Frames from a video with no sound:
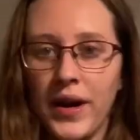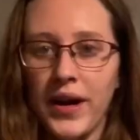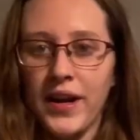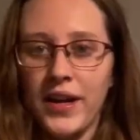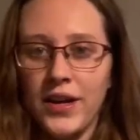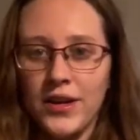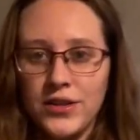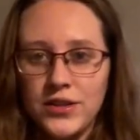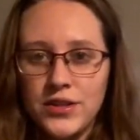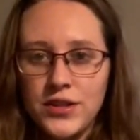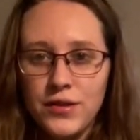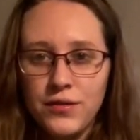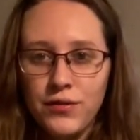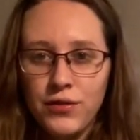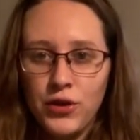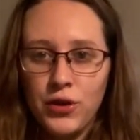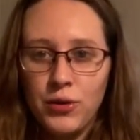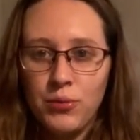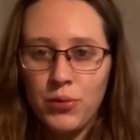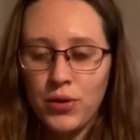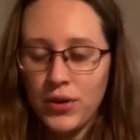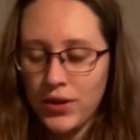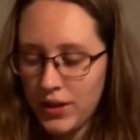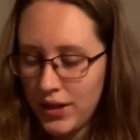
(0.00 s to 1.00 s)
right, here's a few
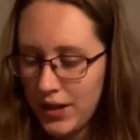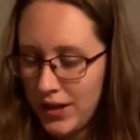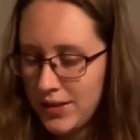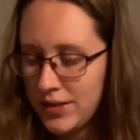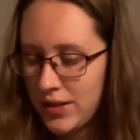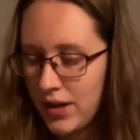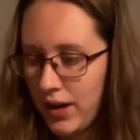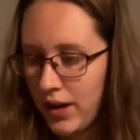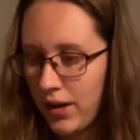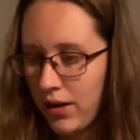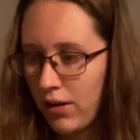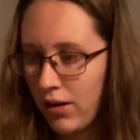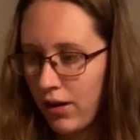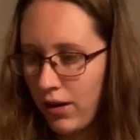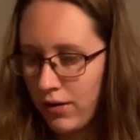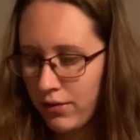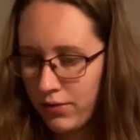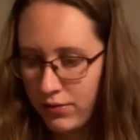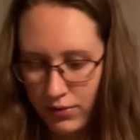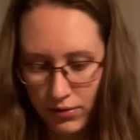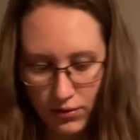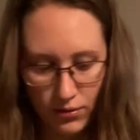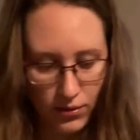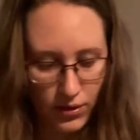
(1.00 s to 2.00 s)
more things I got
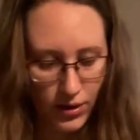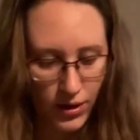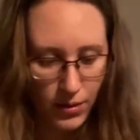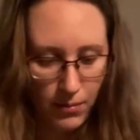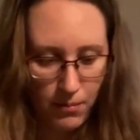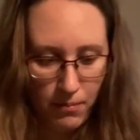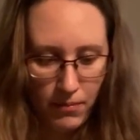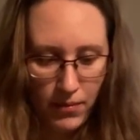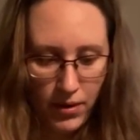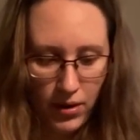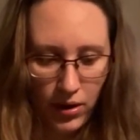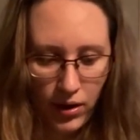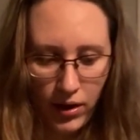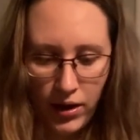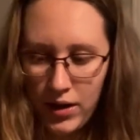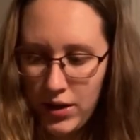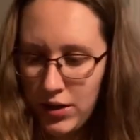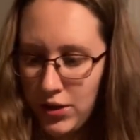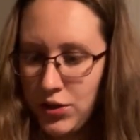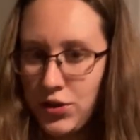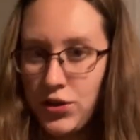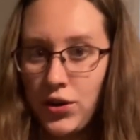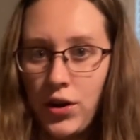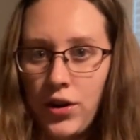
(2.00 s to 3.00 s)
for my
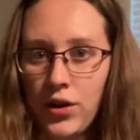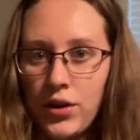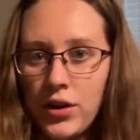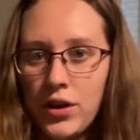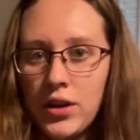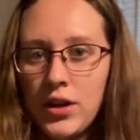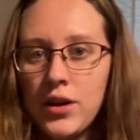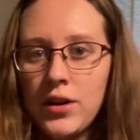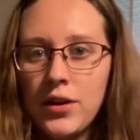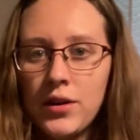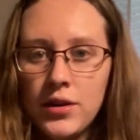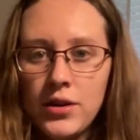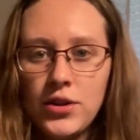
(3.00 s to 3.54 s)
daughter.